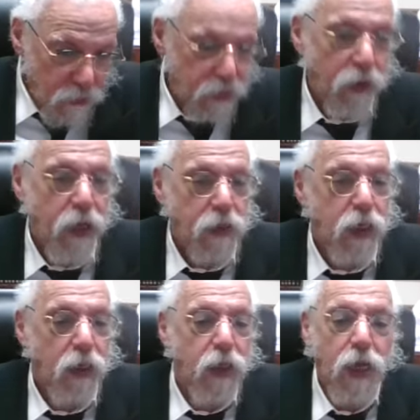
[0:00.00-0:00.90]
Okay,
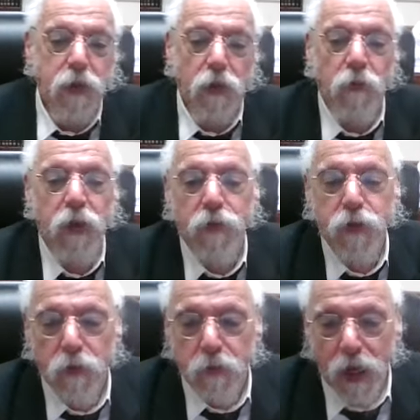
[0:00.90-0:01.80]
heschadas lama
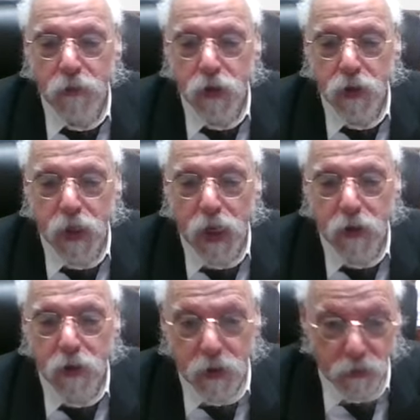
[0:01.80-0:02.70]
yipsam
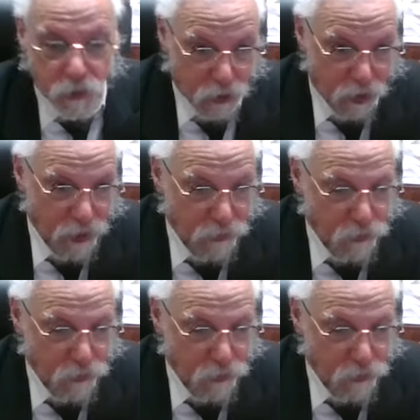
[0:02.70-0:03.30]
b'mayim They were talking about